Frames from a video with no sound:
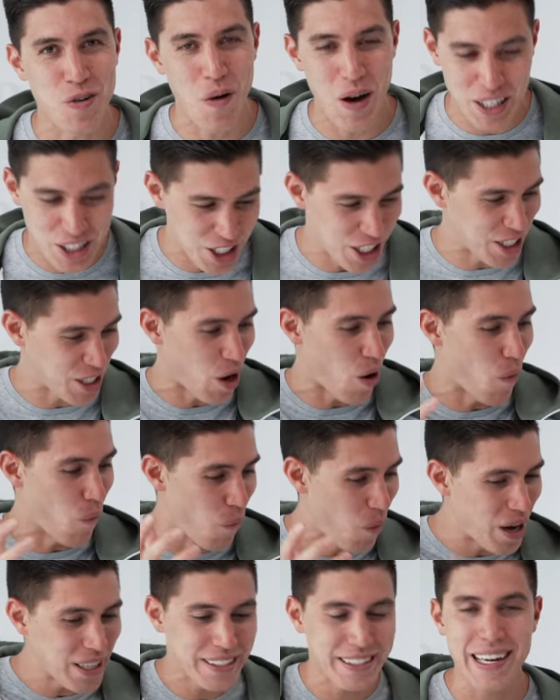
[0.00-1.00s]
questions,
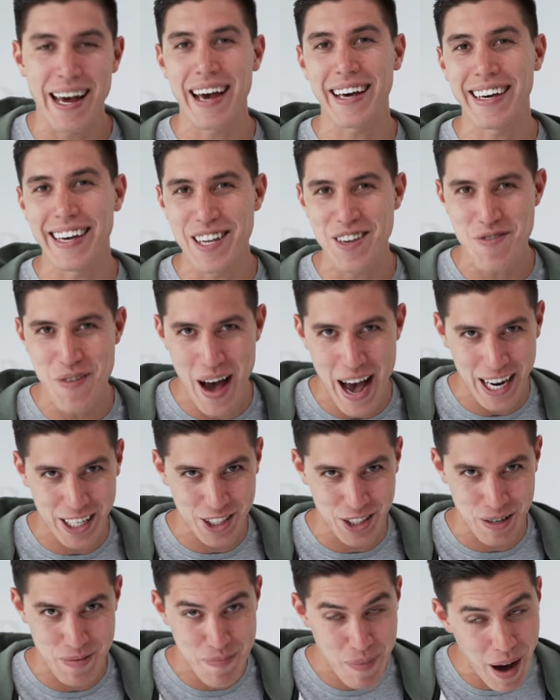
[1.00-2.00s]
what tech can you
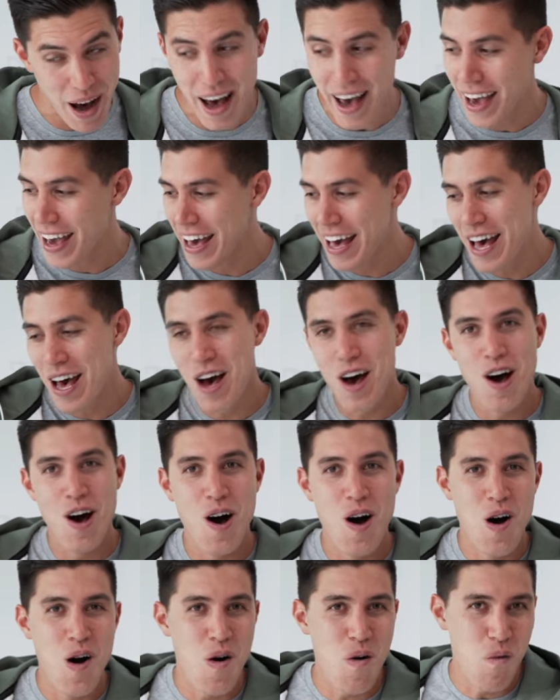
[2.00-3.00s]
actually buy?
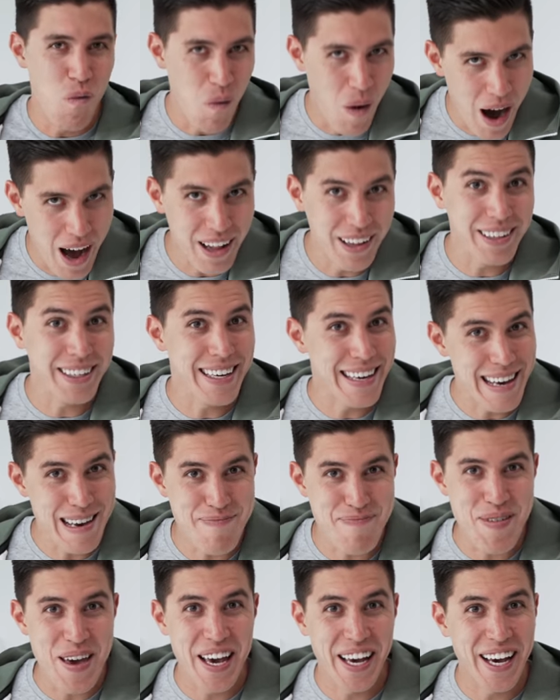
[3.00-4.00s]
while
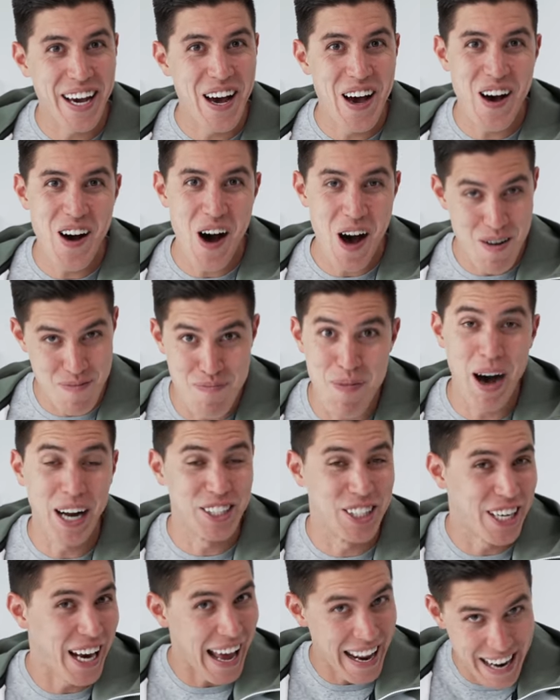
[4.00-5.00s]
keeping on
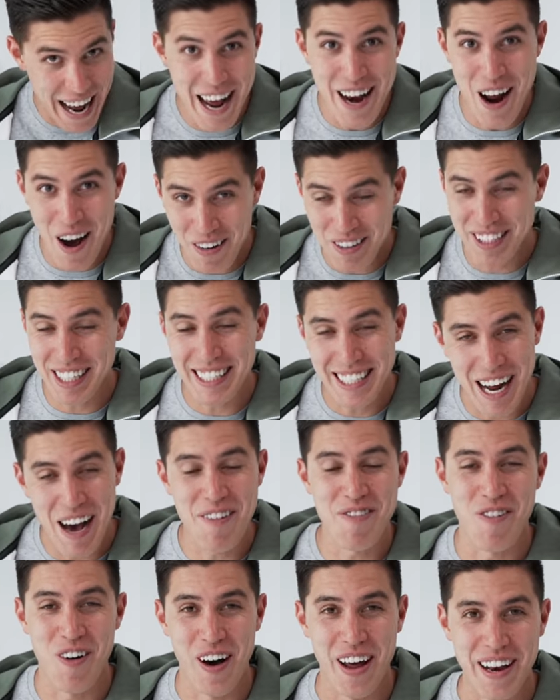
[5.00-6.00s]
budget. And I know it's a
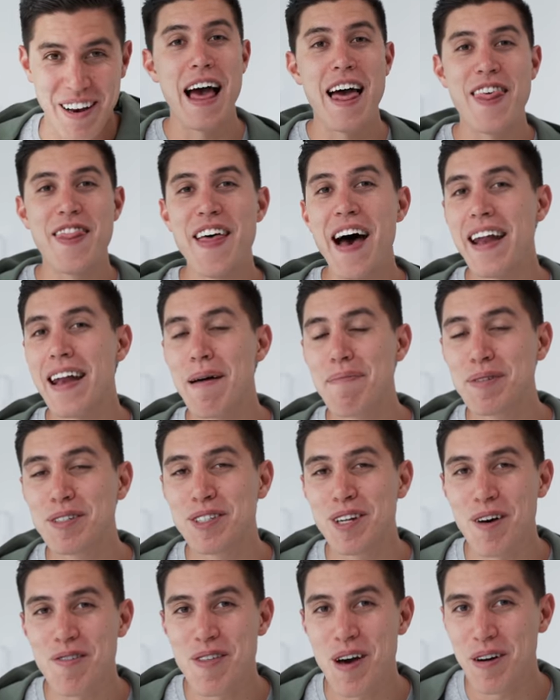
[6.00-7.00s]
tough one. That
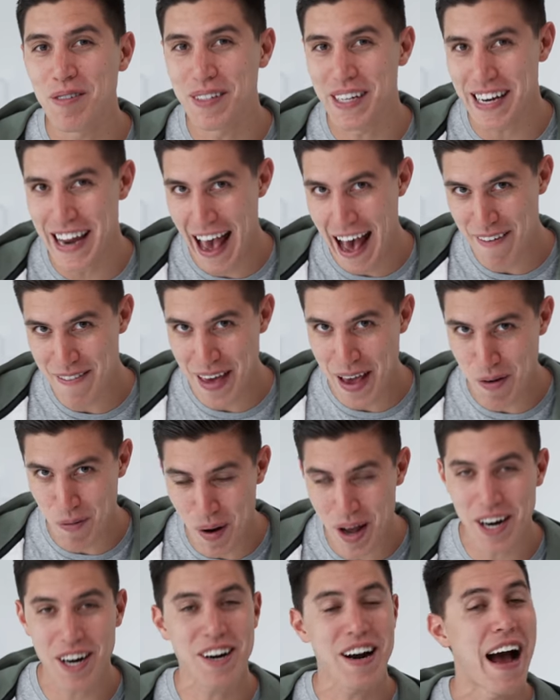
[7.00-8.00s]
episode though did have a
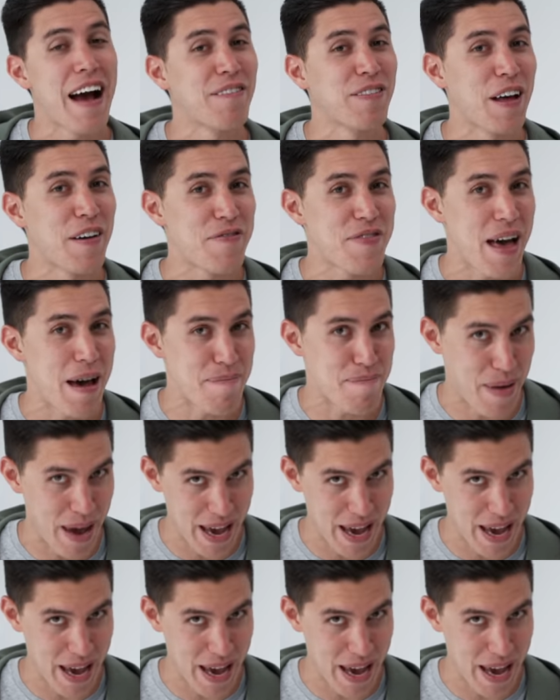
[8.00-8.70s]
winner. I've left that